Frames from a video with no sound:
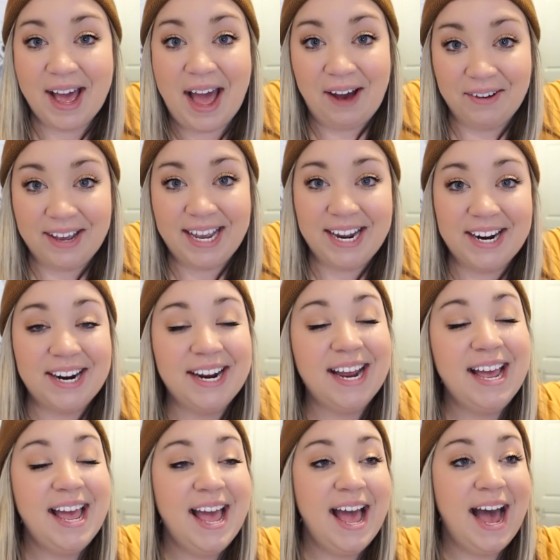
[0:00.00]
out here,
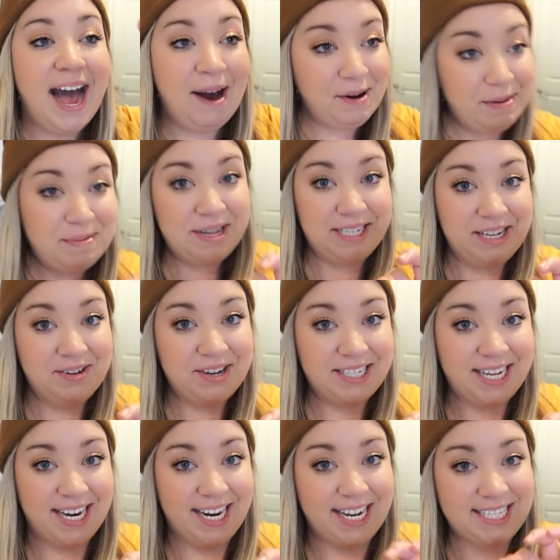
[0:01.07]
I will be so
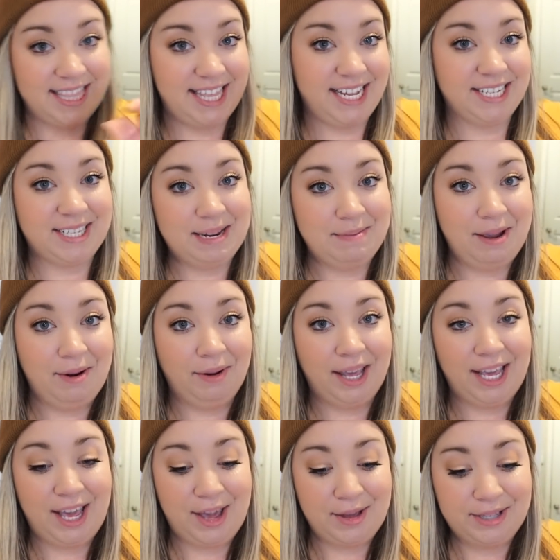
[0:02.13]
excited because I think it's gonna be
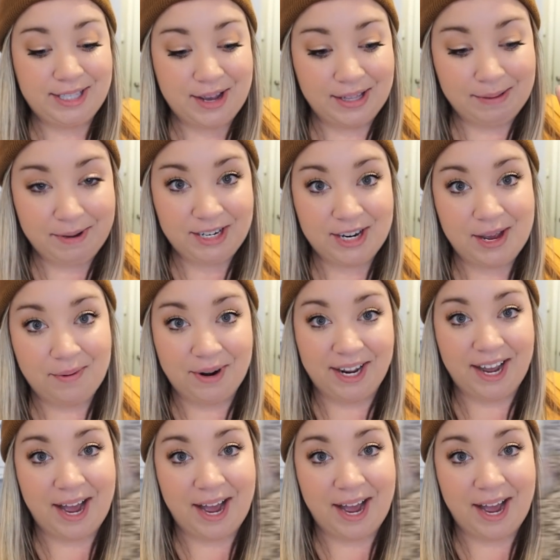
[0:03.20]
really cute. So let me show you what I